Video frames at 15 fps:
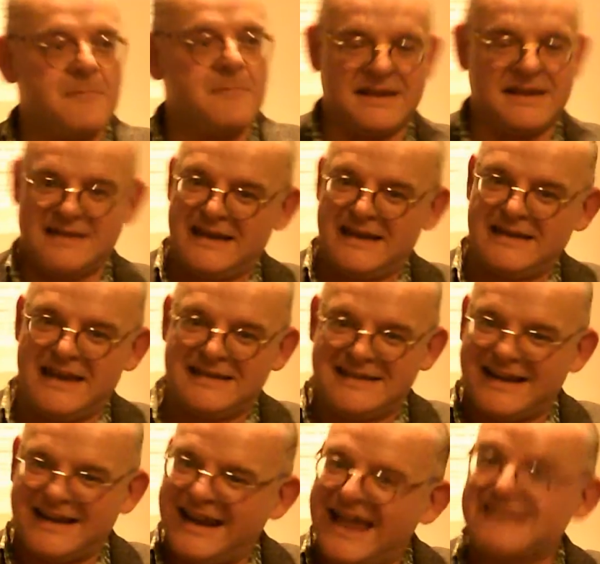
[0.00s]
It's a
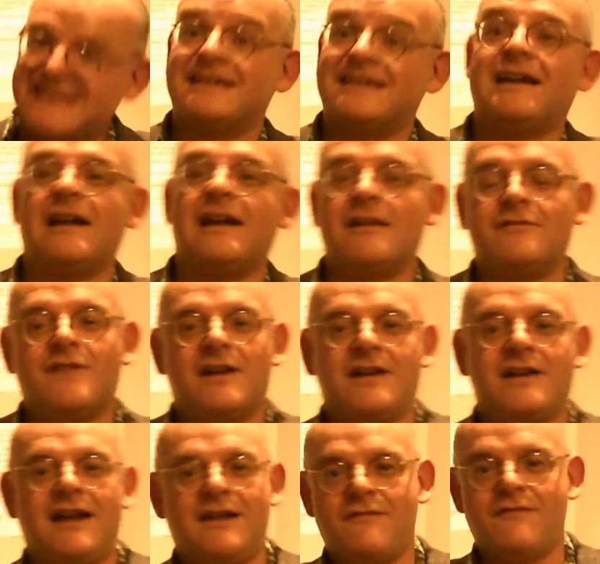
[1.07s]
classic kind
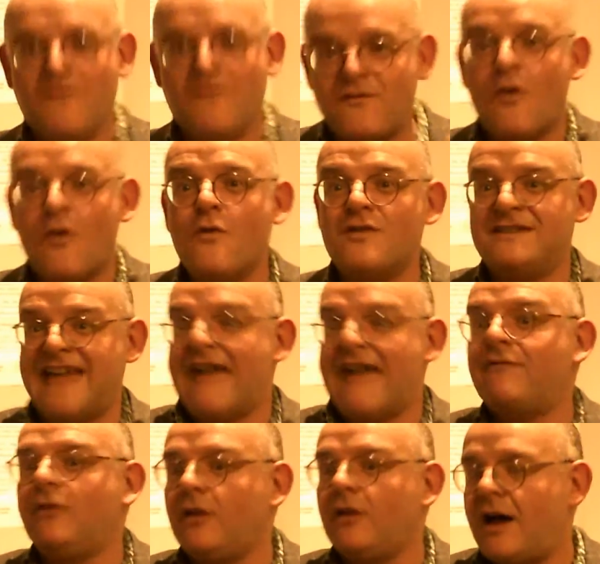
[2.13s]
of folk
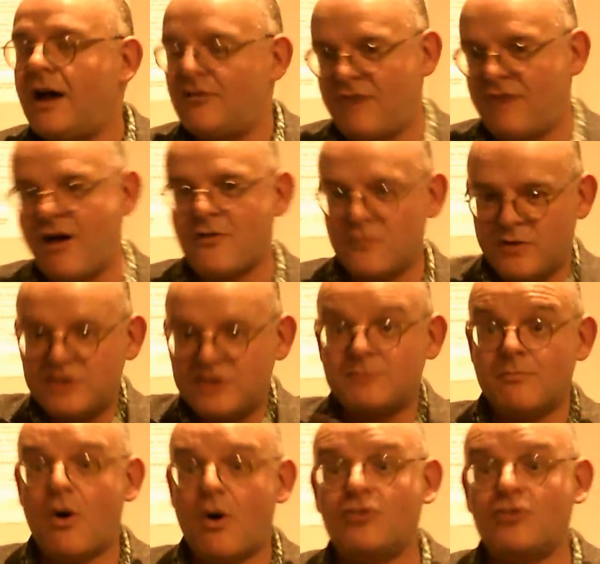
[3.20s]
devil around which
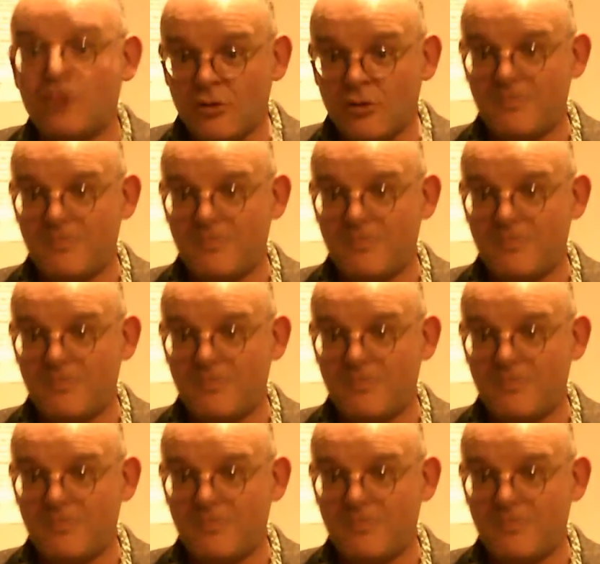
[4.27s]
moral